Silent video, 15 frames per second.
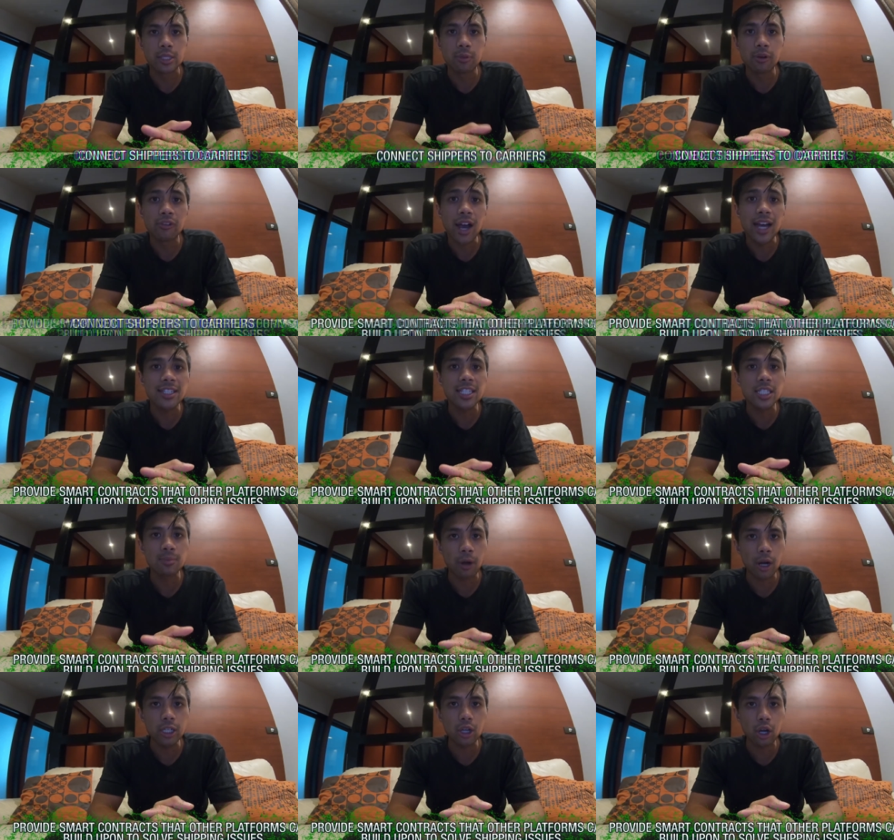provide
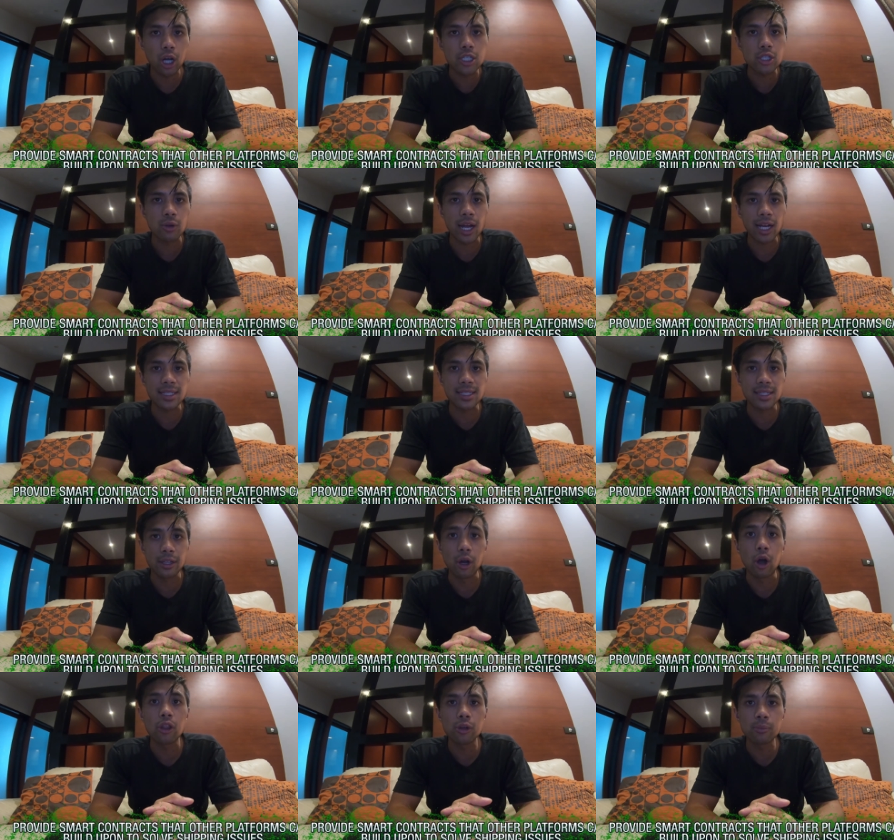smart contracts that
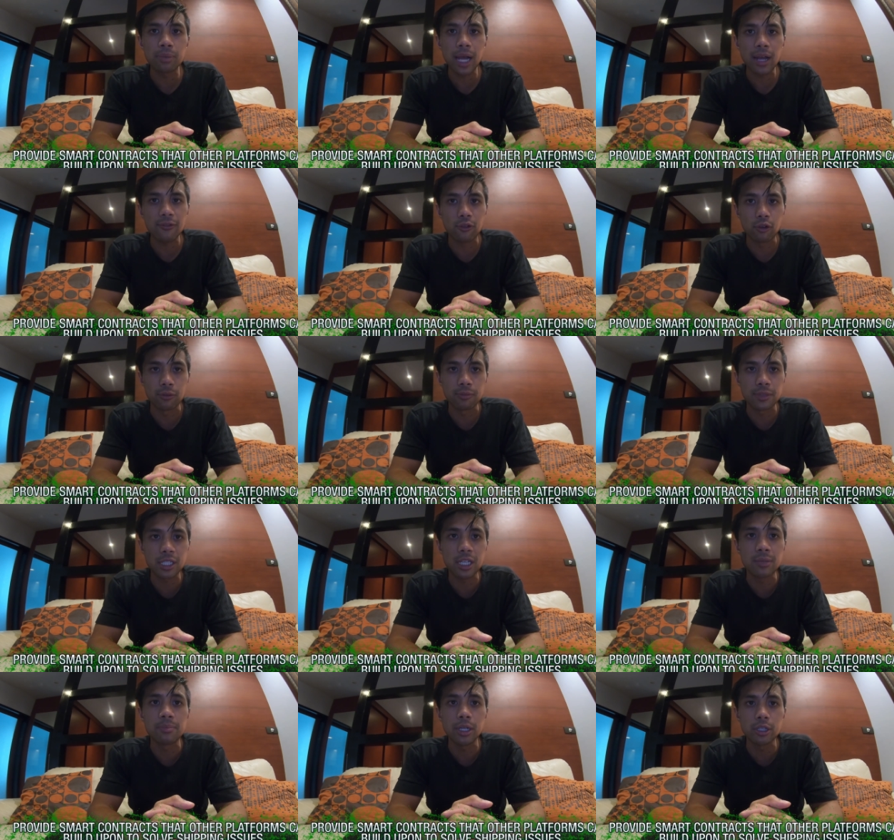other platforms
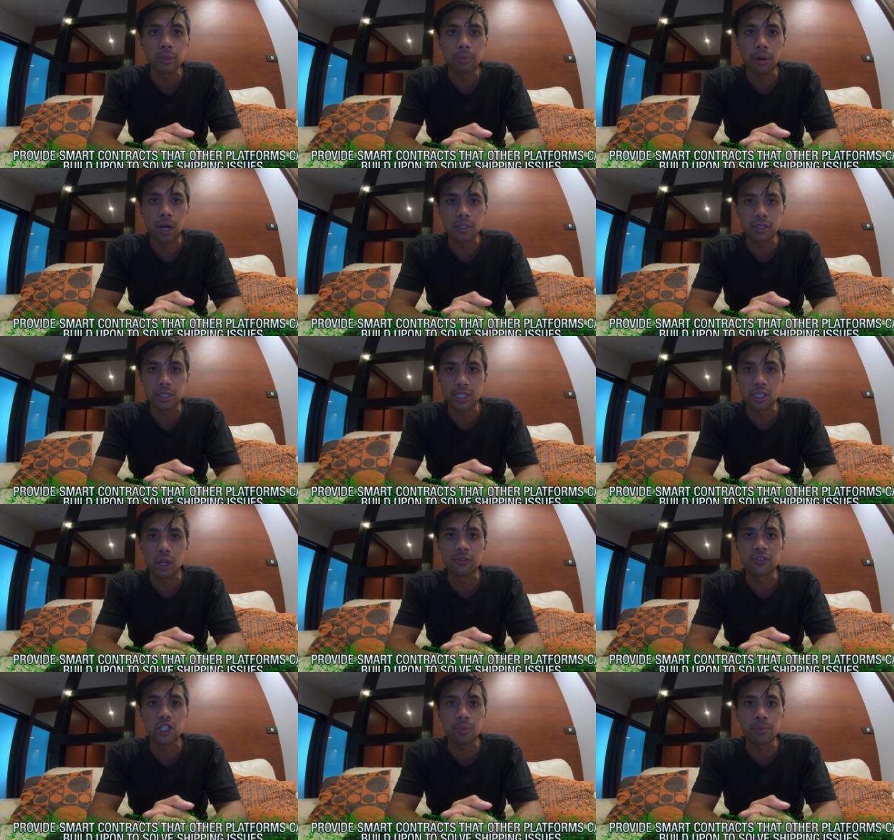can build upon to
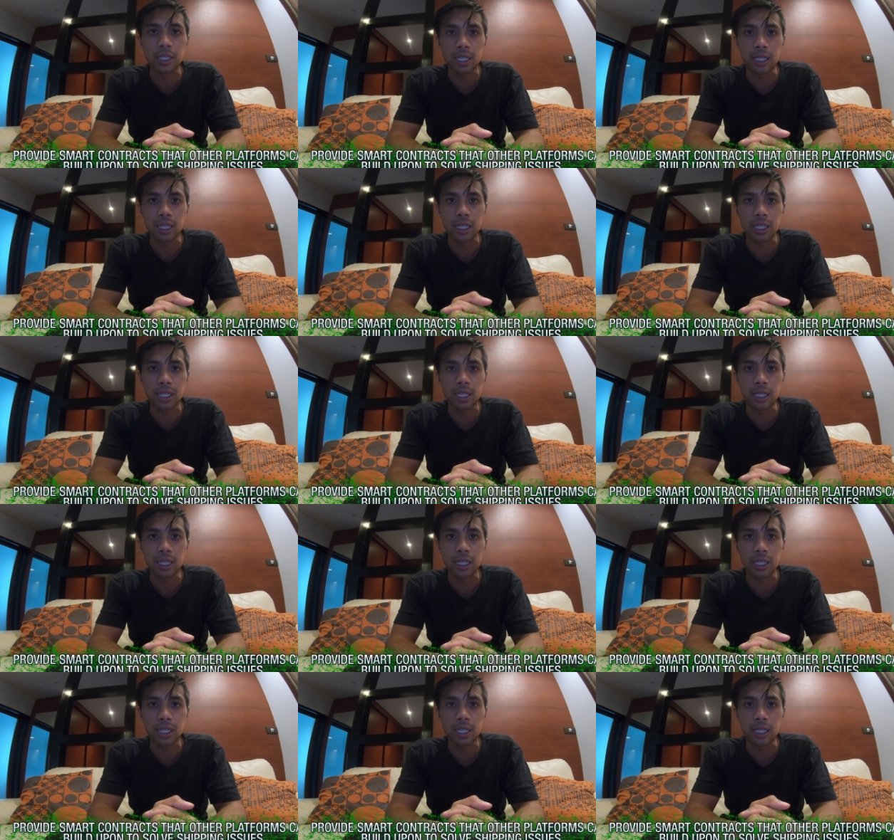solve shipping